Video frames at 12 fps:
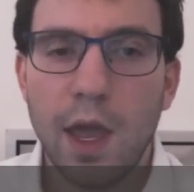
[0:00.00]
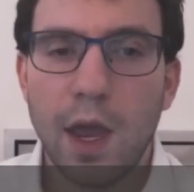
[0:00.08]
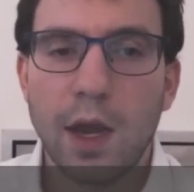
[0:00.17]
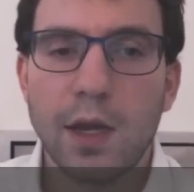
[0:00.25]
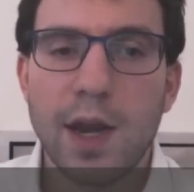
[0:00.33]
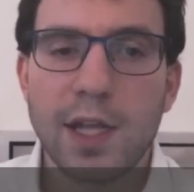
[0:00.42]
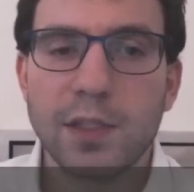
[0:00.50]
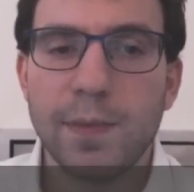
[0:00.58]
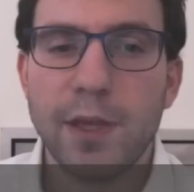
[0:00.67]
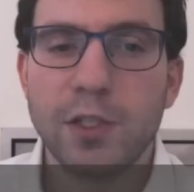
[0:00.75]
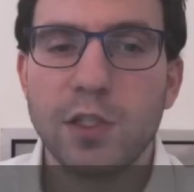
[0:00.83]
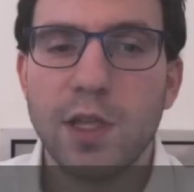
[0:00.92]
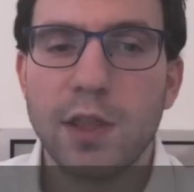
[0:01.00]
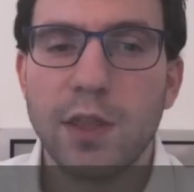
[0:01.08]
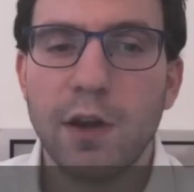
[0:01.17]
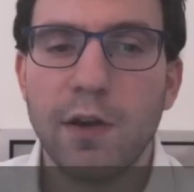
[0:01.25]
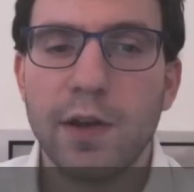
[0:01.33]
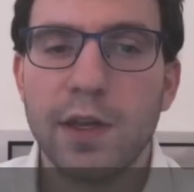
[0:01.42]
And not to mention that
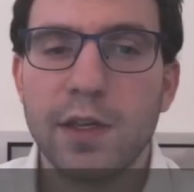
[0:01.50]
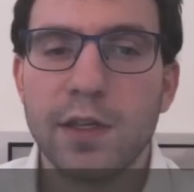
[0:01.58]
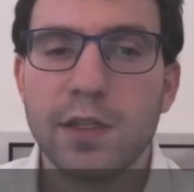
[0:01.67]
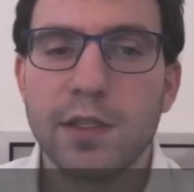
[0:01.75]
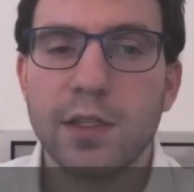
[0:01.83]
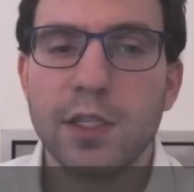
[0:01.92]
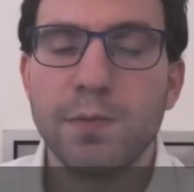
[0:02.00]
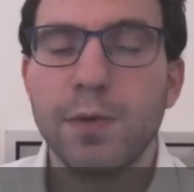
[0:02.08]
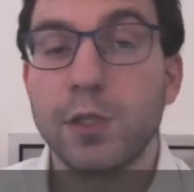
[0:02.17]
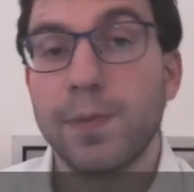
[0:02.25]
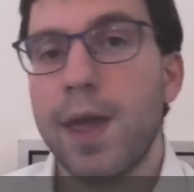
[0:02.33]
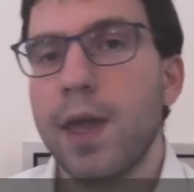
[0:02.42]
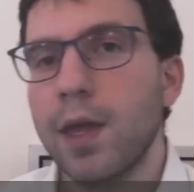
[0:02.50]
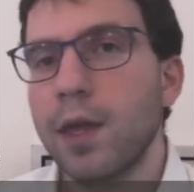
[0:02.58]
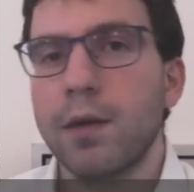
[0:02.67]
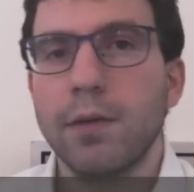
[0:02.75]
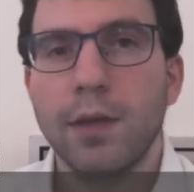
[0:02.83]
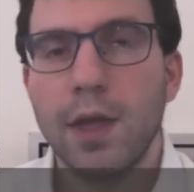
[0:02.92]
there is this bishop hanging
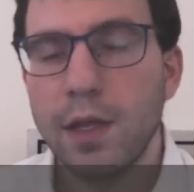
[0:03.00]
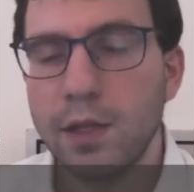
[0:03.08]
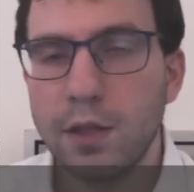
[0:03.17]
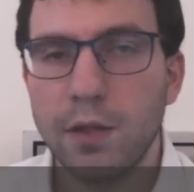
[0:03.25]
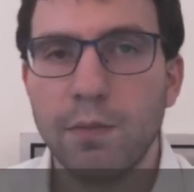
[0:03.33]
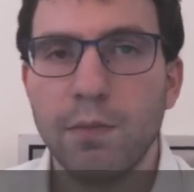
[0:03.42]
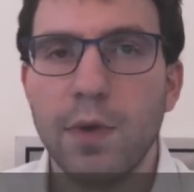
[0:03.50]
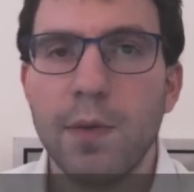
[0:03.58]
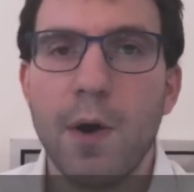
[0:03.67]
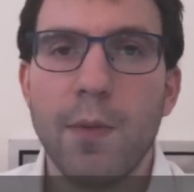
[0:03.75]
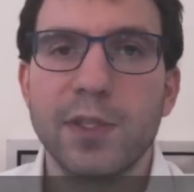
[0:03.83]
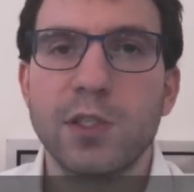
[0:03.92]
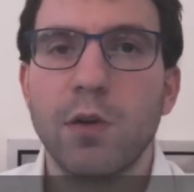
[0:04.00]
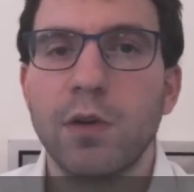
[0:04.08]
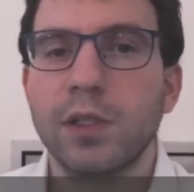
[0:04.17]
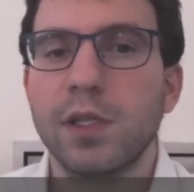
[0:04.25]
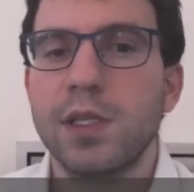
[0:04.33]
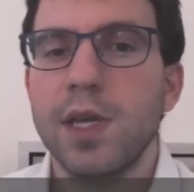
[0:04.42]
at the, a moment's
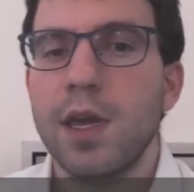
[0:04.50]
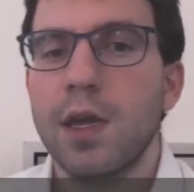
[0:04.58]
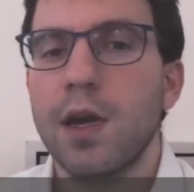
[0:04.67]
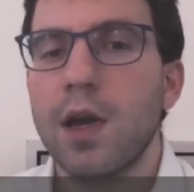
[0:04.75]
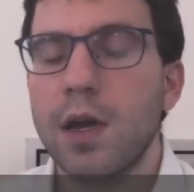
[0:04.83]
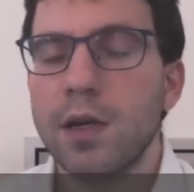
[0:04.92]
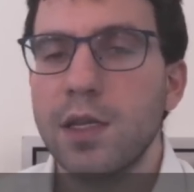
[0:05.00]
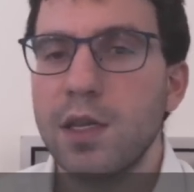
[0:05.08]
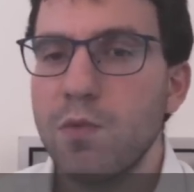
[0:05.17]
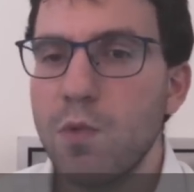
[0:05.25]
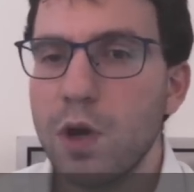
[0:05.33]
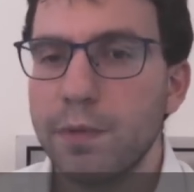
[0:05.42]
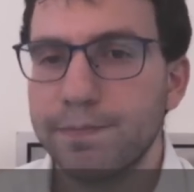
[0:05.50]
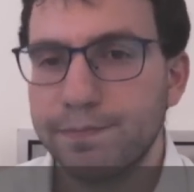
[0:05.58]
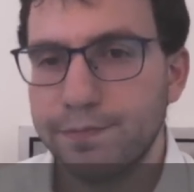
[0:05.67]
notice to take on e one.